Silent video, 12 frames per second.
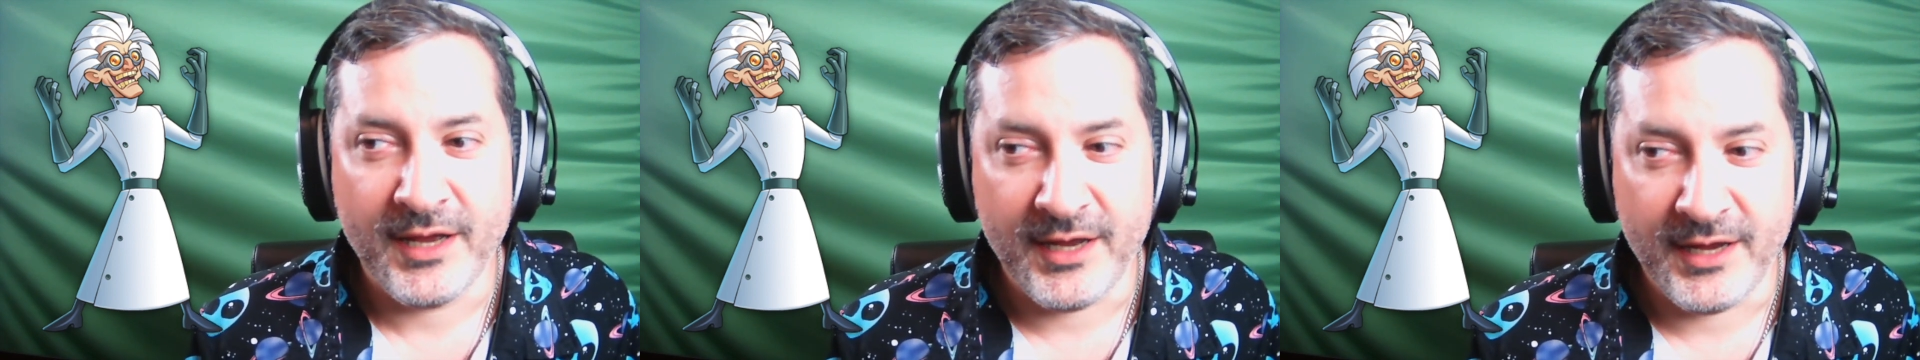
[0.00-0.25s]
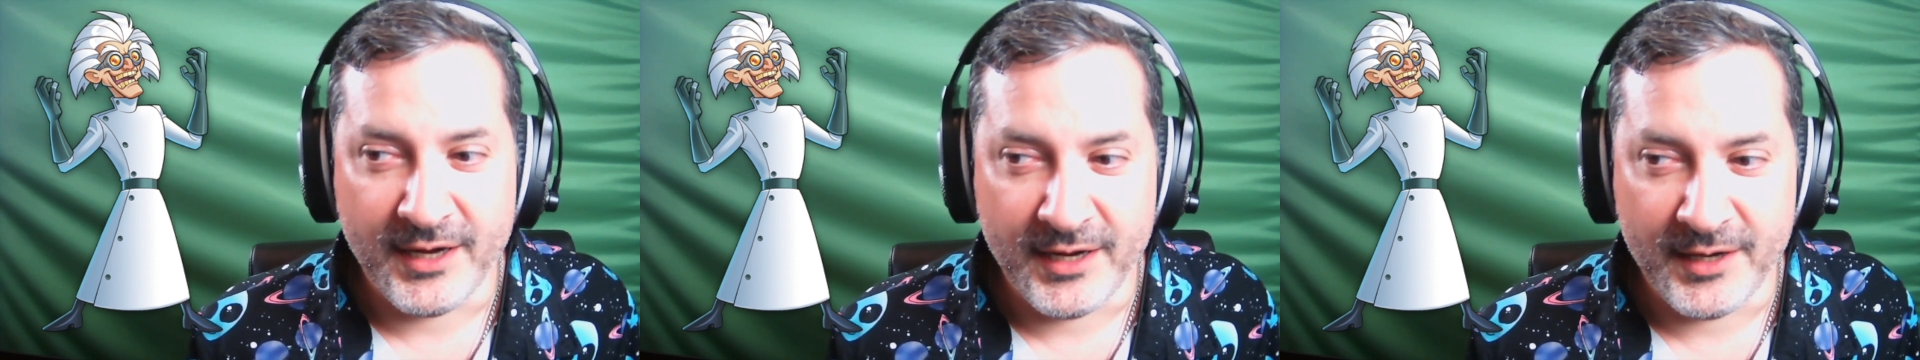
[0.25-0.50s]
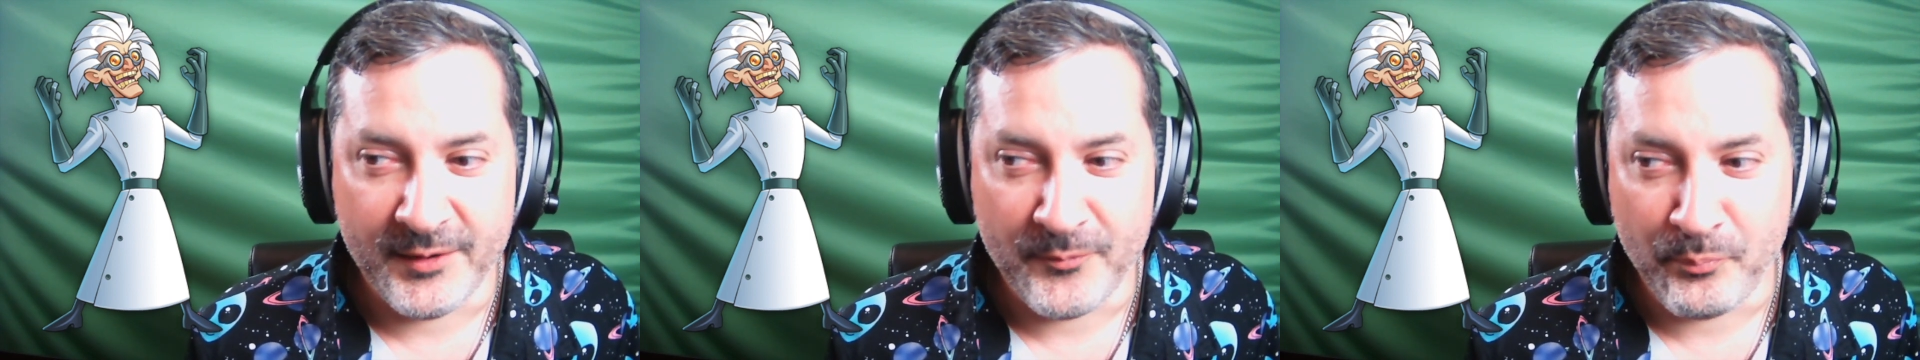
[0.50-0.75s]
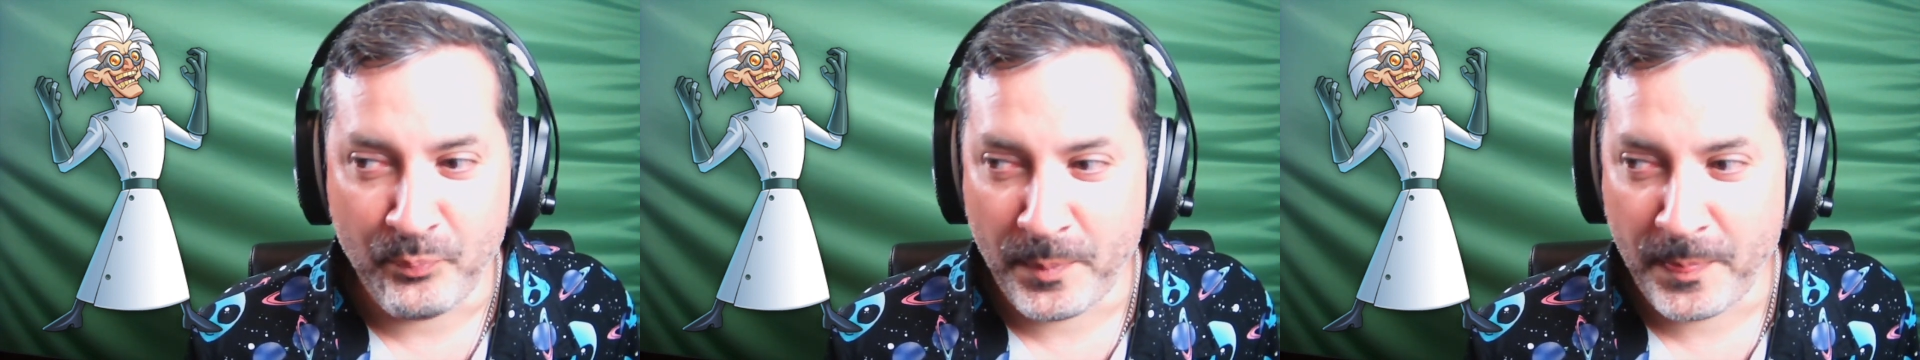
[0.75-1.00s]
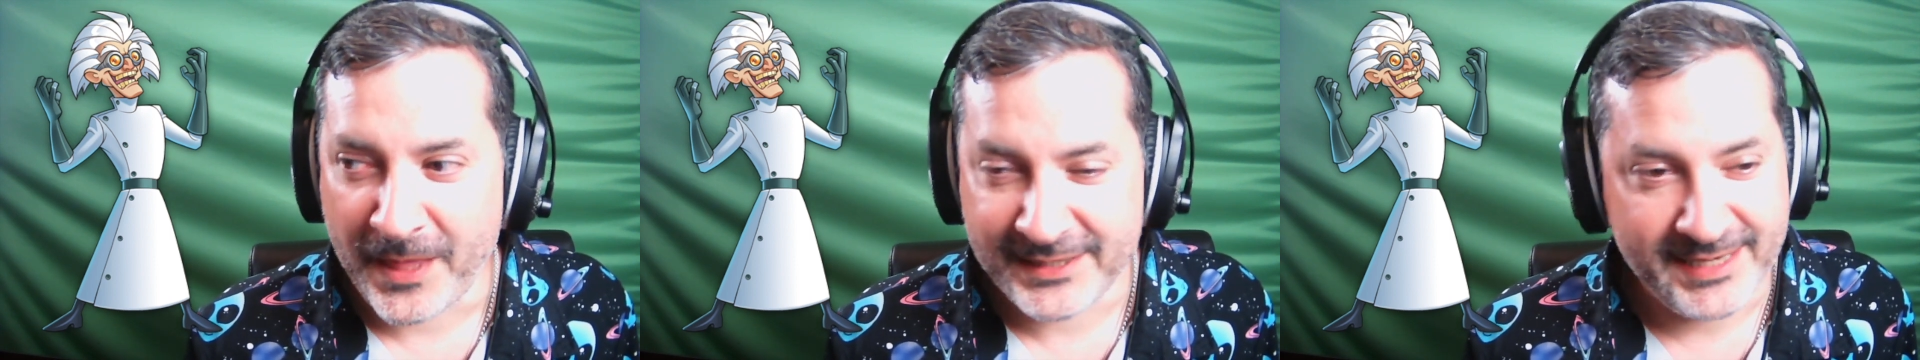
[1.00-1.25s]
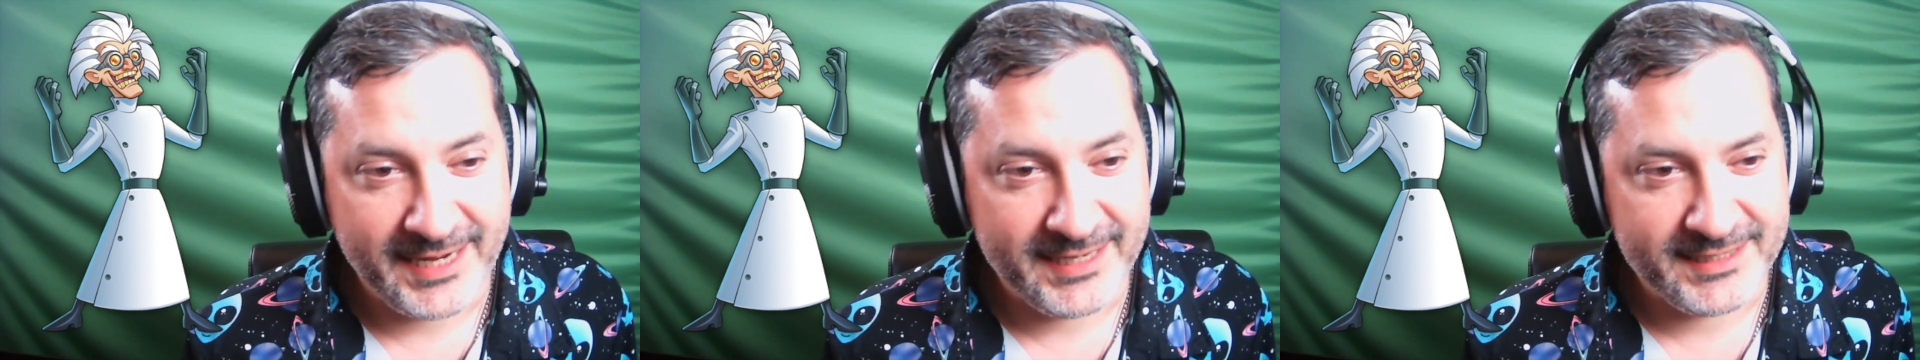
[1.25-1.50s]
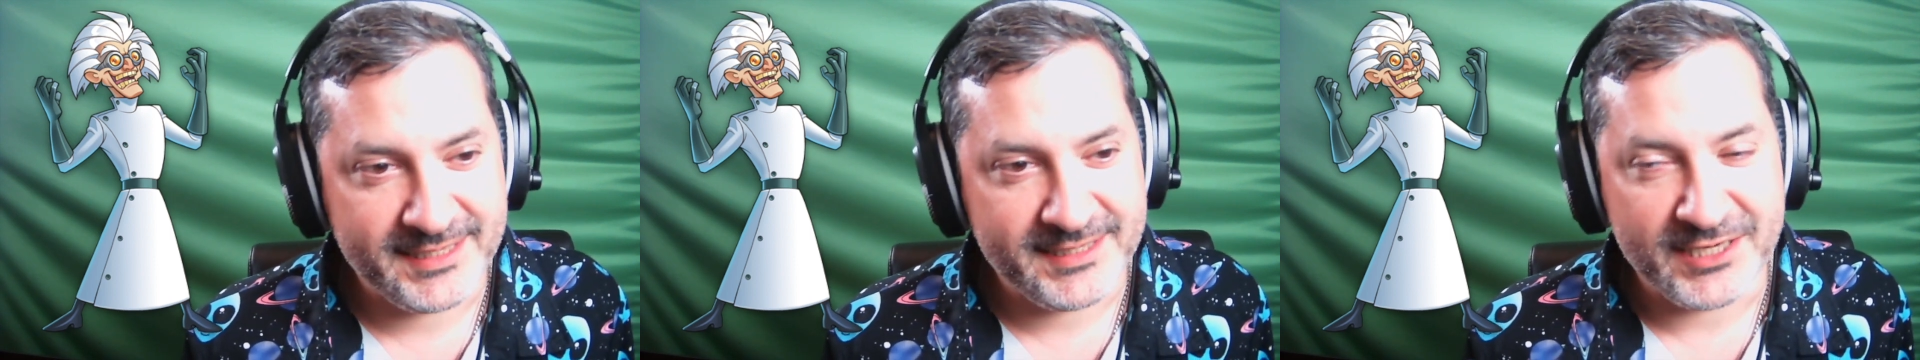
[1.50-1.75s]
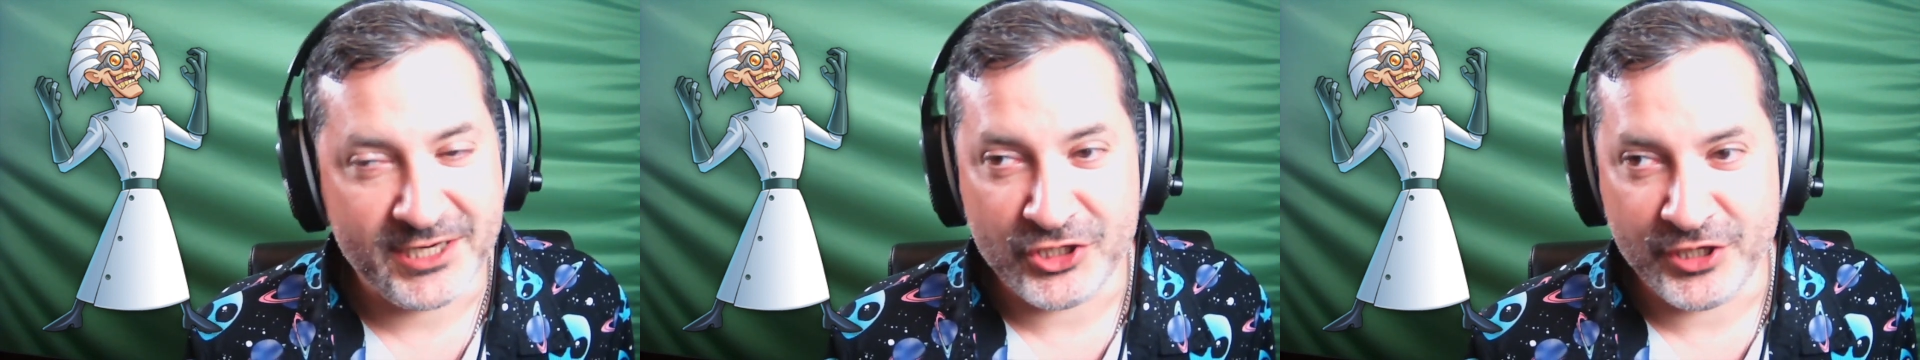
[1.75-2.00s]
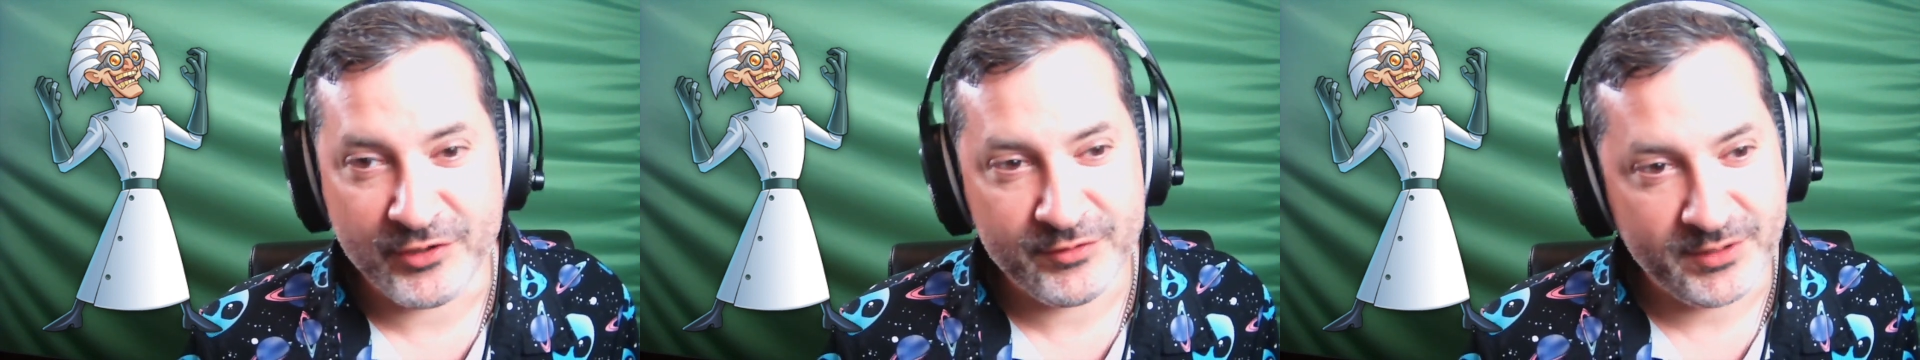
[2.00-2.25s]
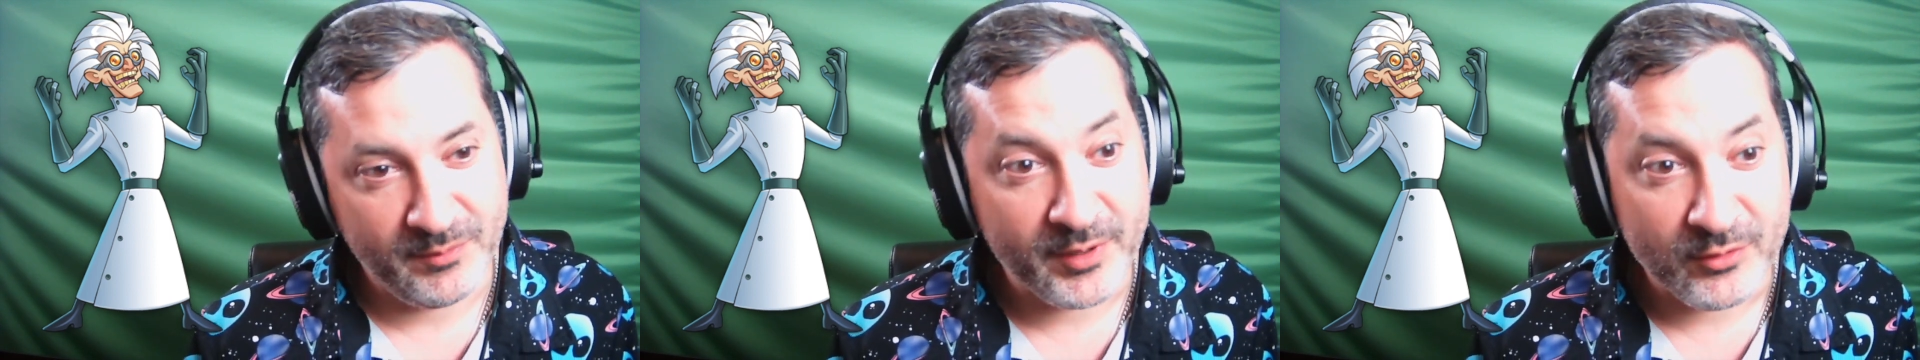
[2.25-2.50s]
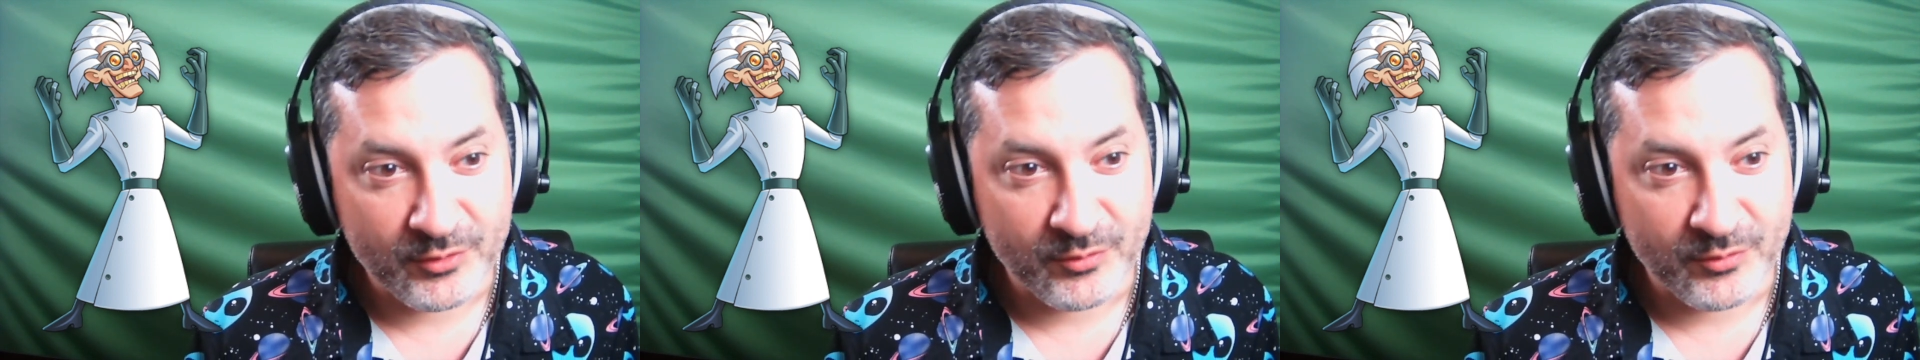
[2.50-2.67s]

um, scientists and engineers to build